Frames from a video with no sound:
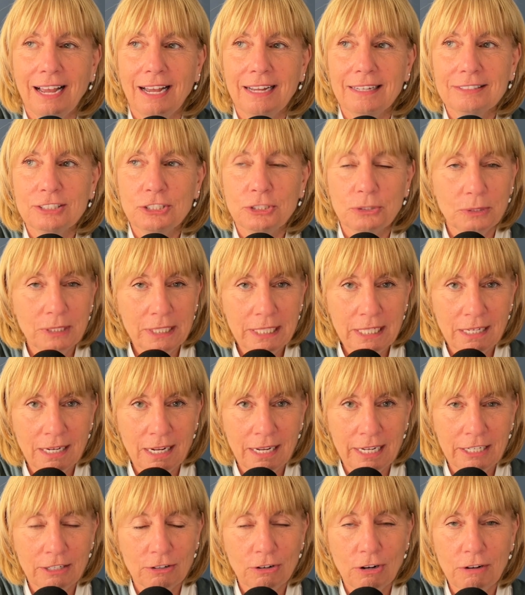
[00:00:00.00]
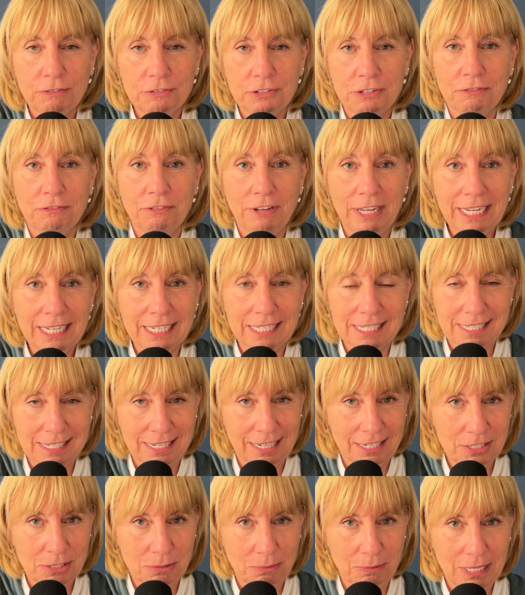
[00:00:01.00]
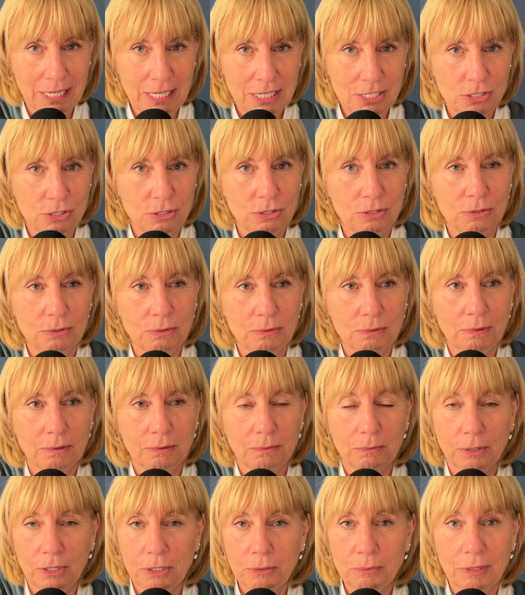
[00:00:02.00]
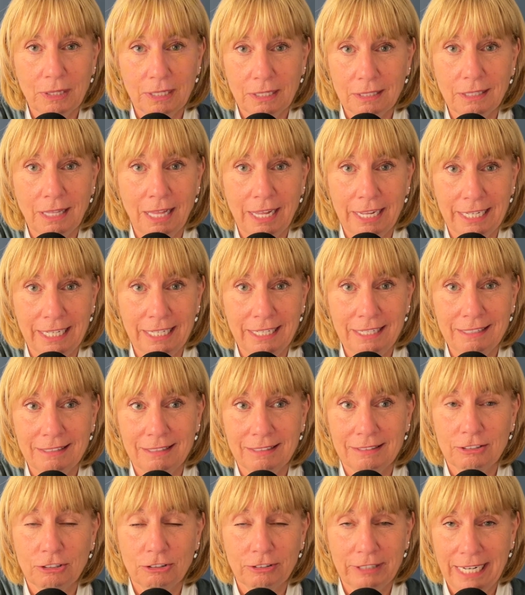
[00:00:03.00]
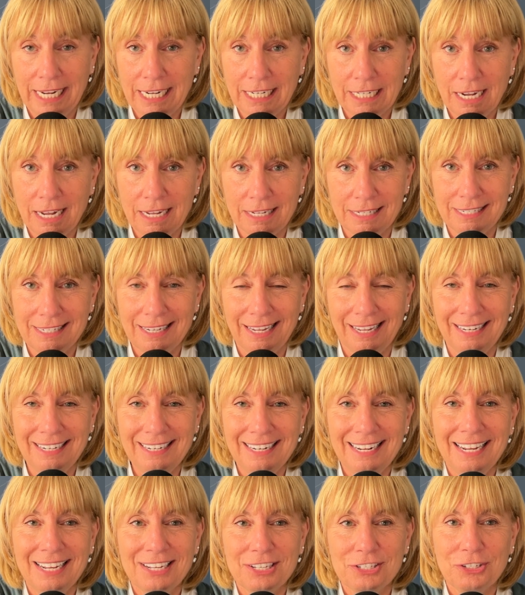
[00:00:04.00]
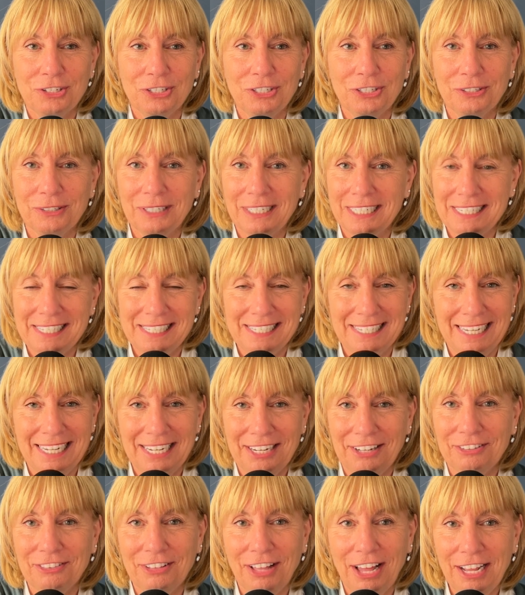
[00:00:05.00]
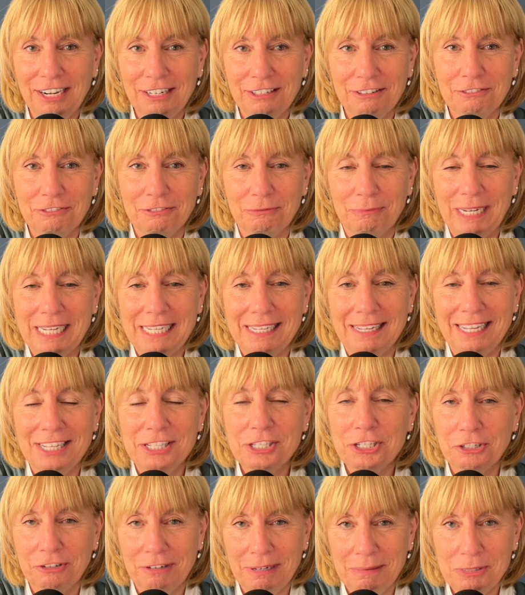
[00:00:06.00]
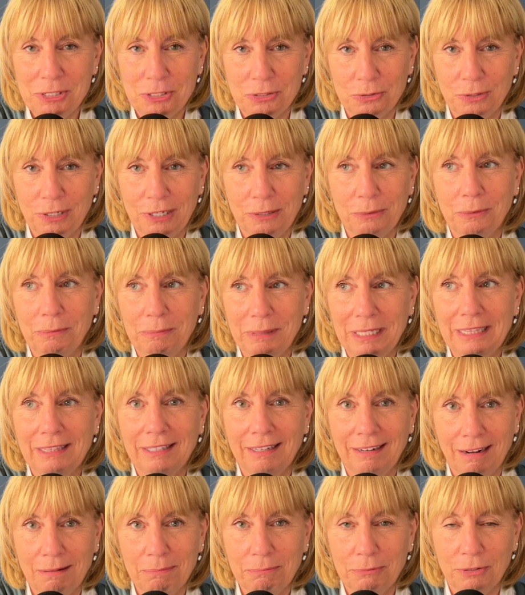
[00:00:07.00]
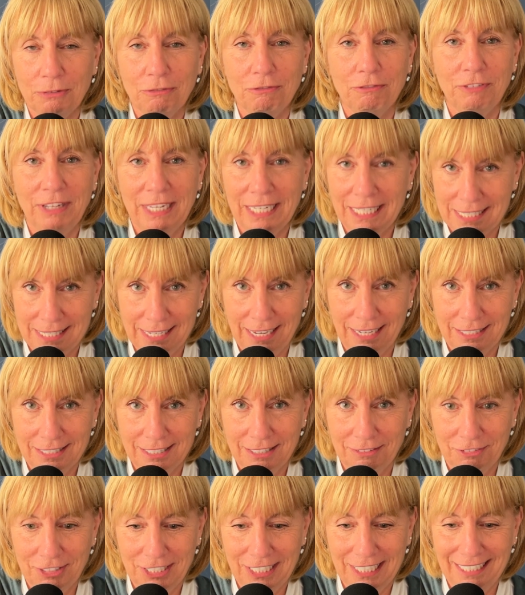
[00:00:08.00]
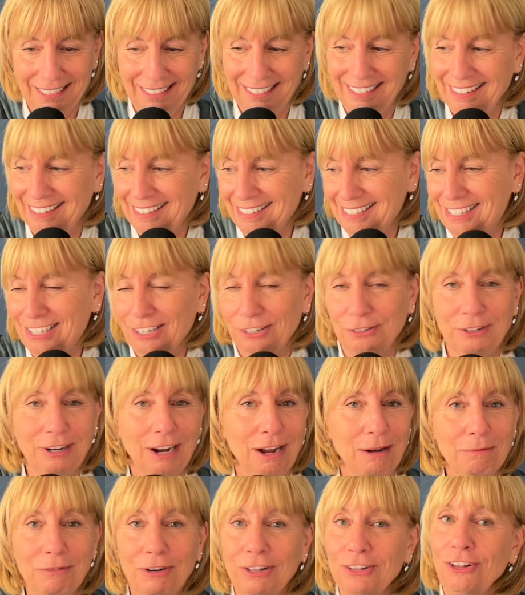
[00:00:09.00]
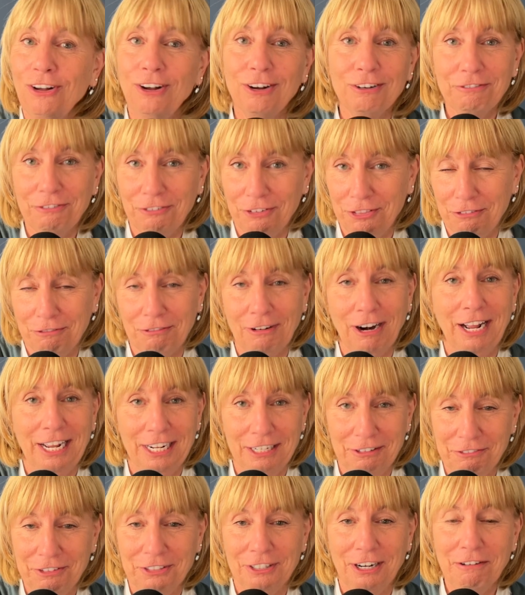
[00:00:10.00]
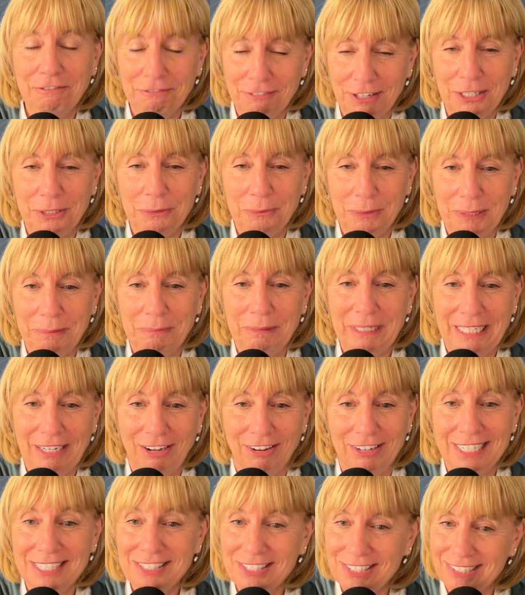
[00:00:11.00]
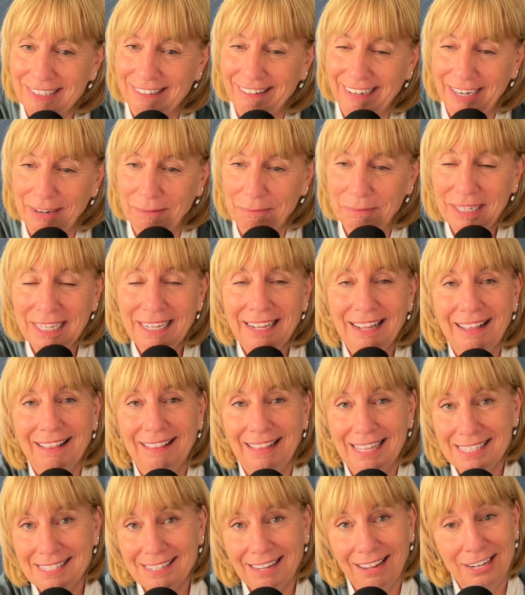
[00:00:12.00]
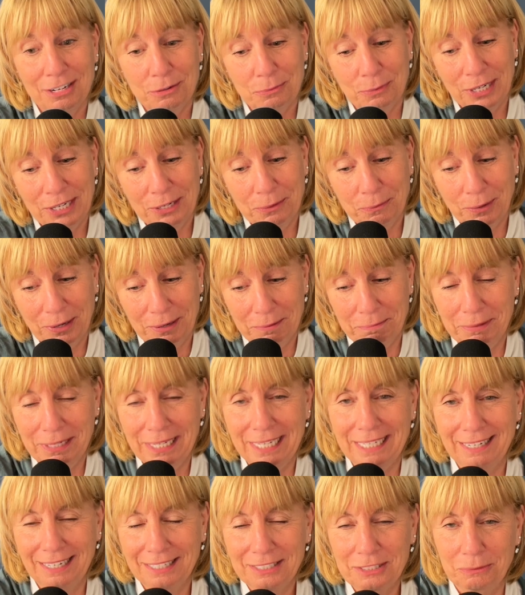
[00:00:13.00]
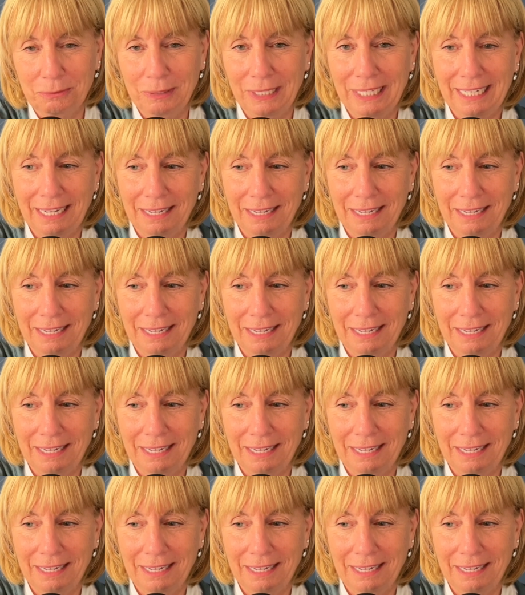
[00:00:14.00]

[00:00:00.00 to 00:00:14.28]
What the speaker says: Julie and I are off to Vegas next week to work with a client and create content. So you're going to see a lot of my Instagram story will be lit up with Vegas activity. So come along for the ride. If you're not following me on Instagram, that's kind of where you want to be next week.